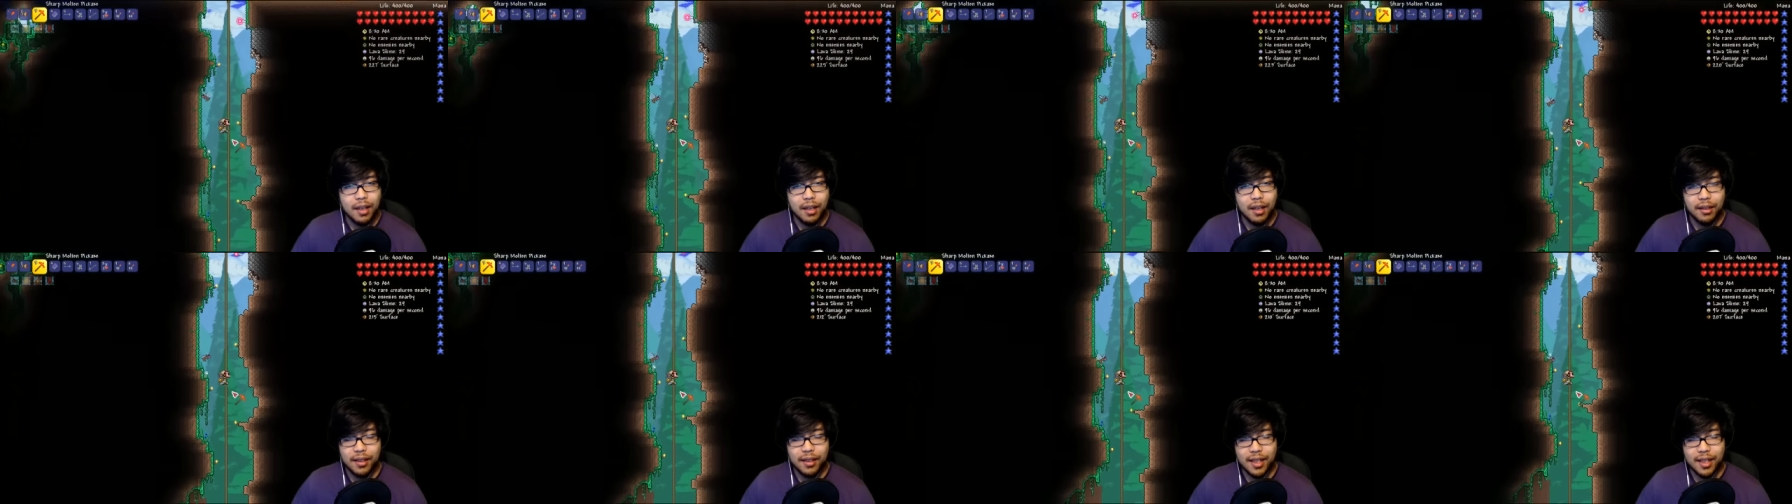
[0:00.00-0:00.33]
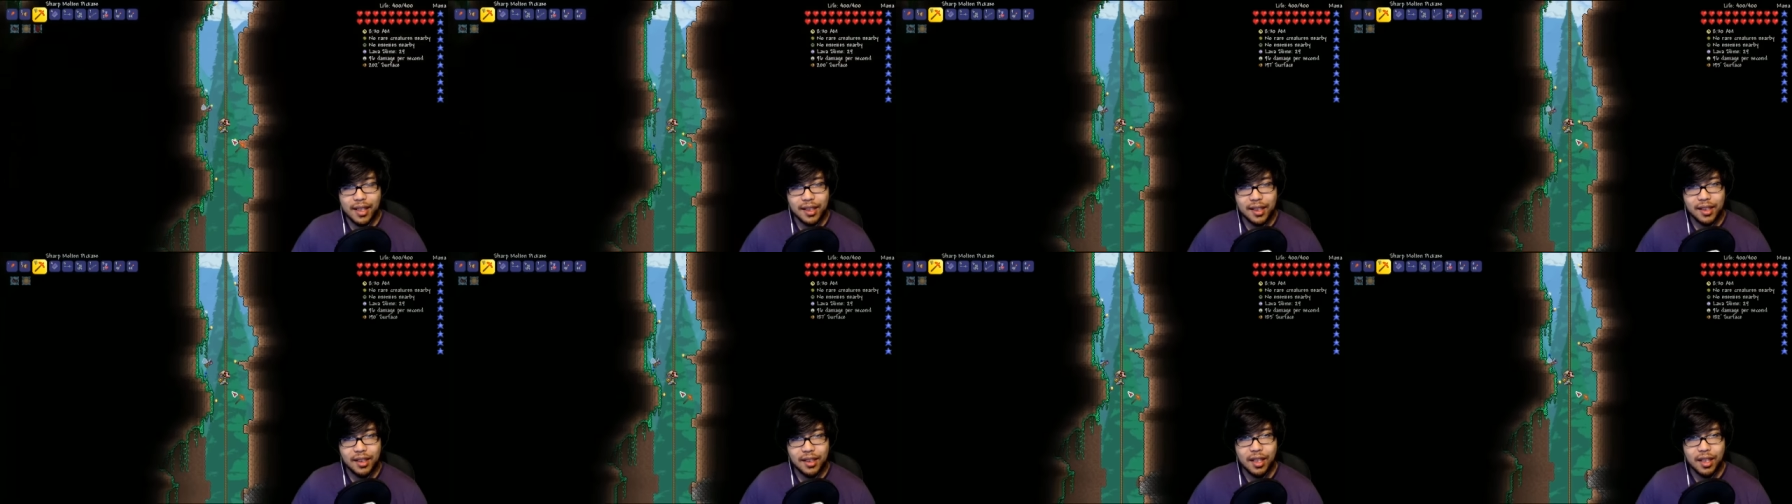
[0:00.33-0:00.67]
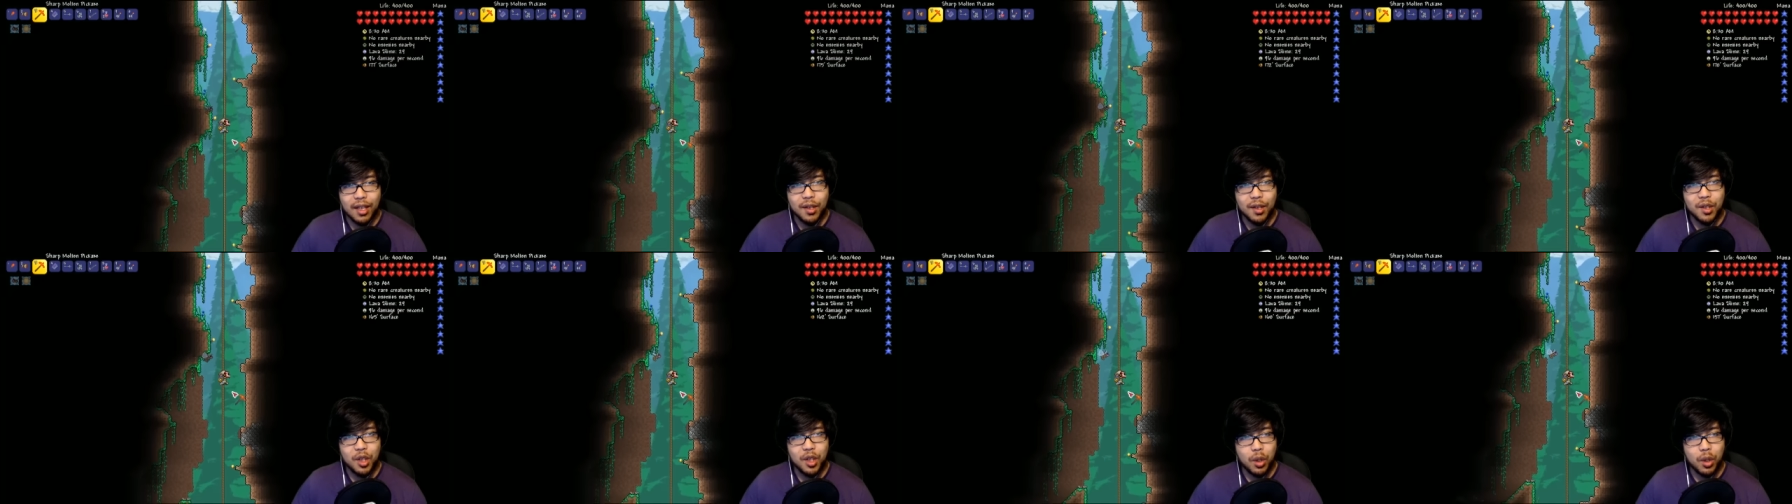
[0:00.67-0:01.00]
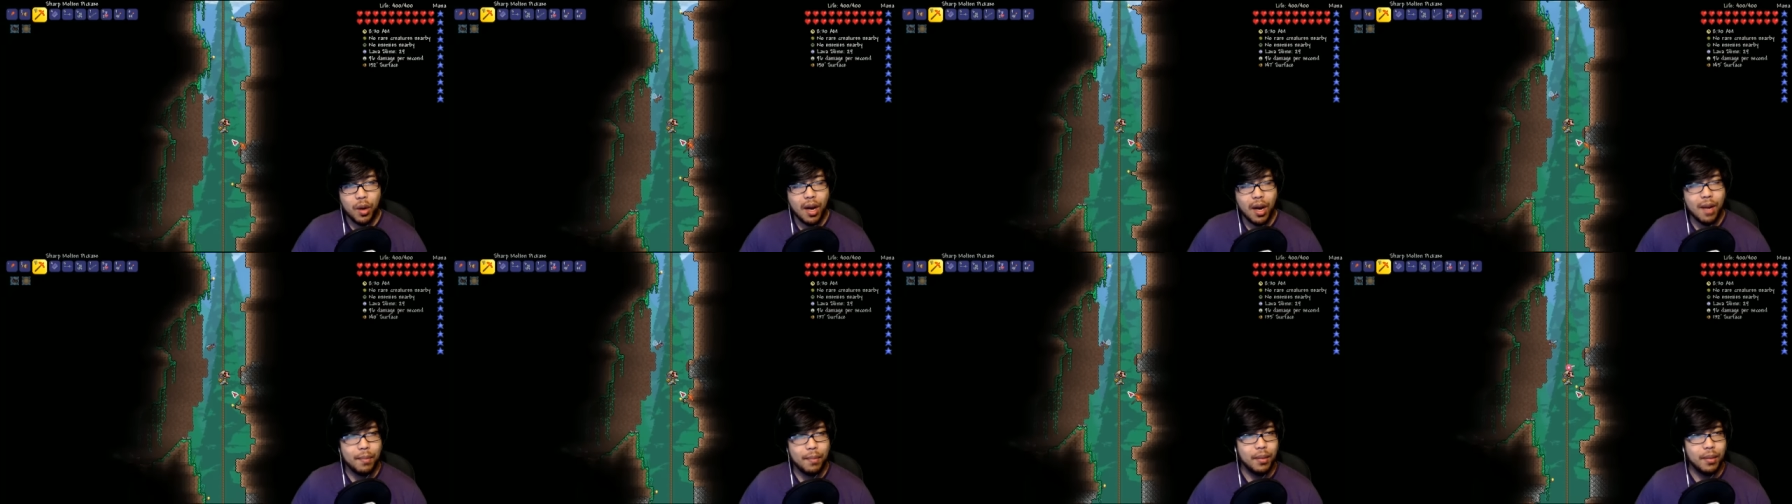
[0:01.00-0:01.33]
this
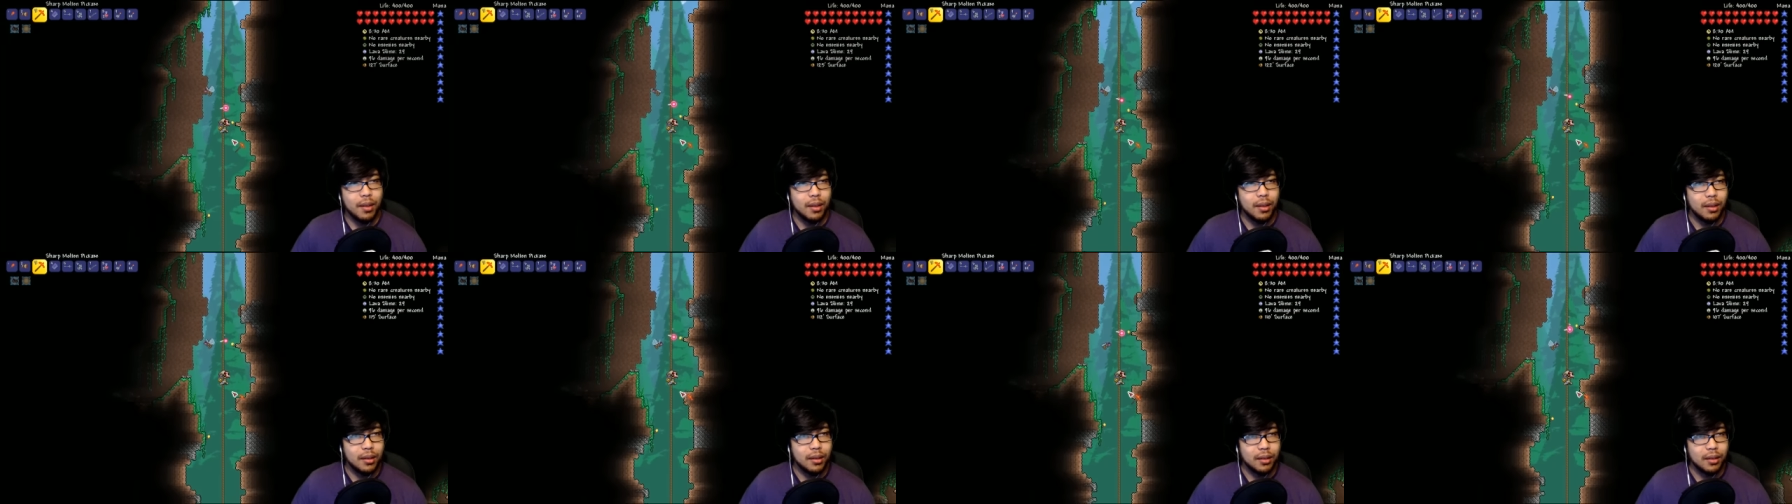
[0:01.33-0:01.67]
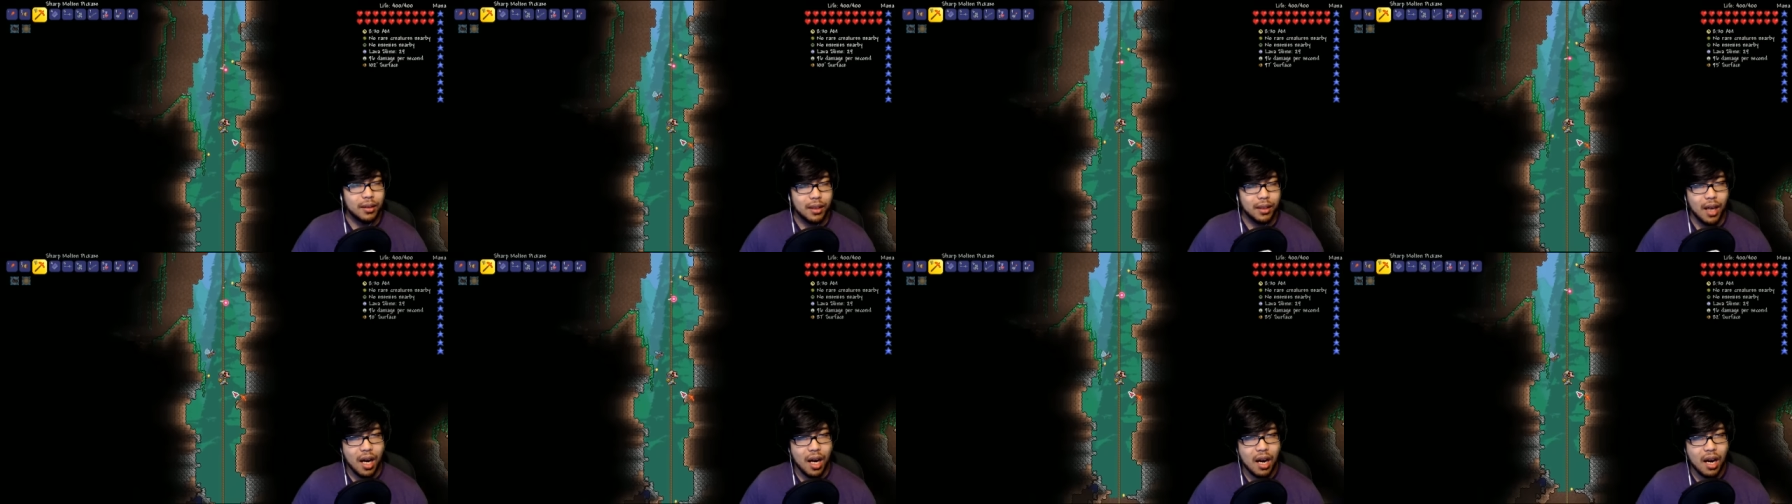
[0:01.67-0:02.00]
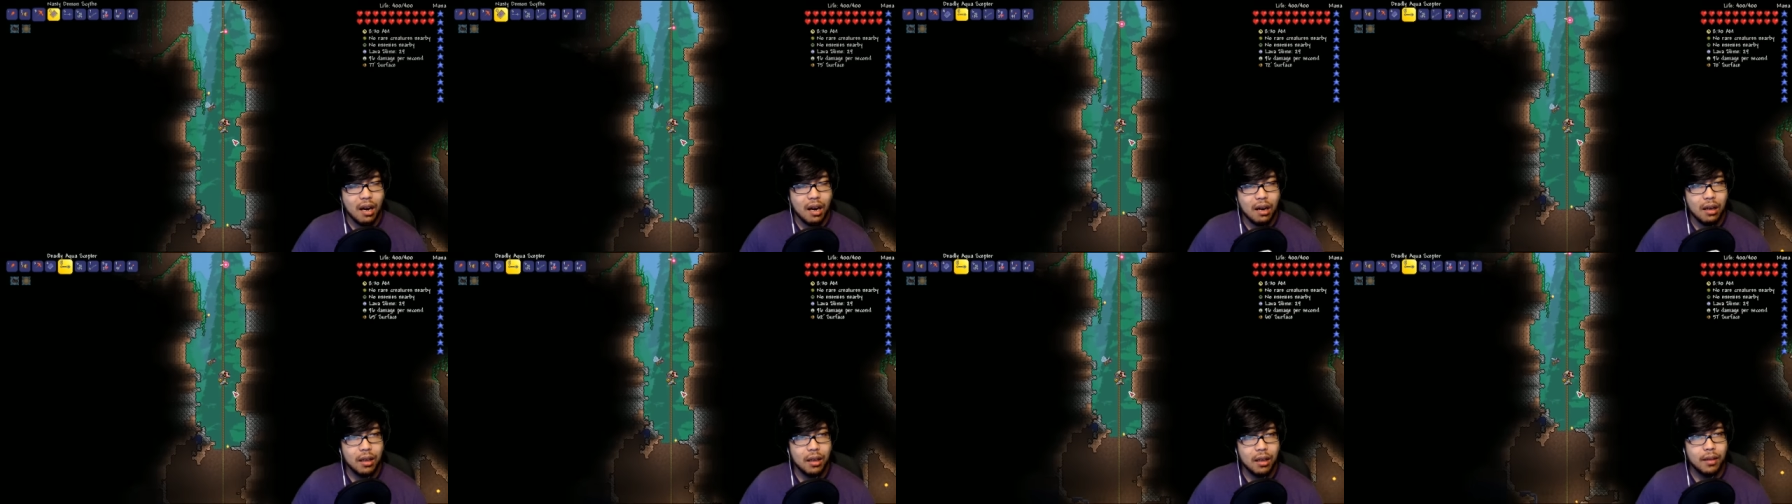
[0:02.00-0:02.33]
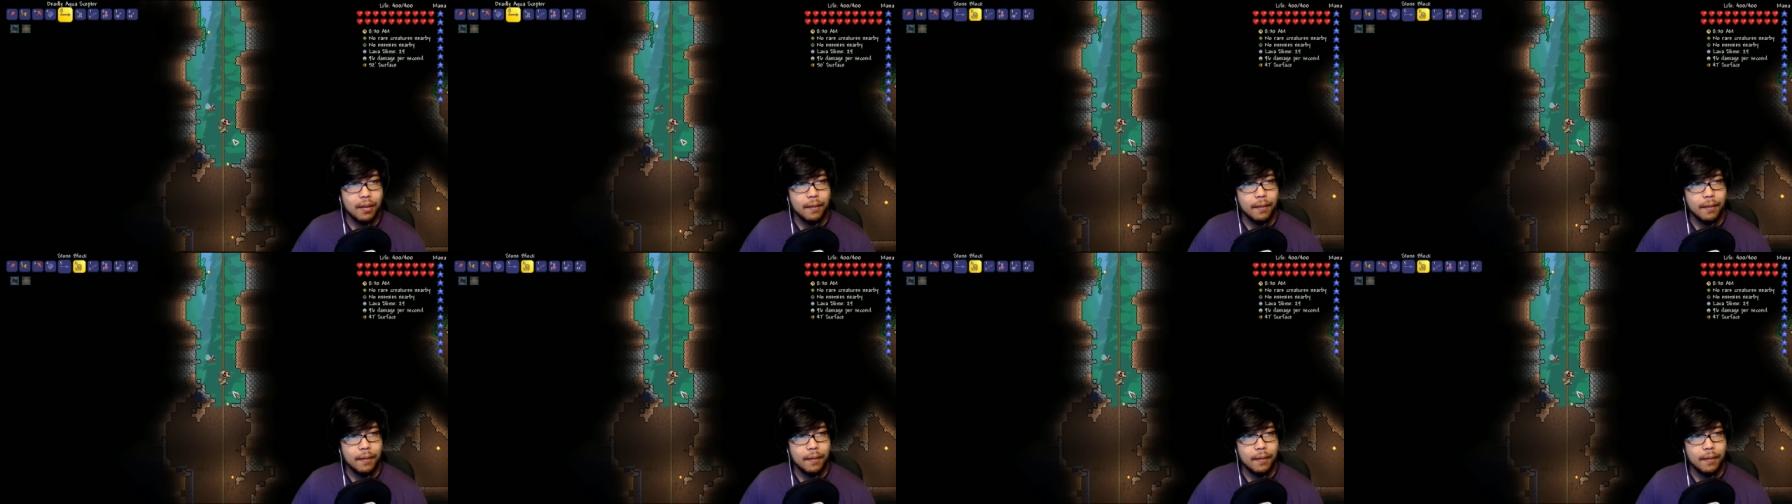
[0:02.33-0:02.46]
drop. Gah!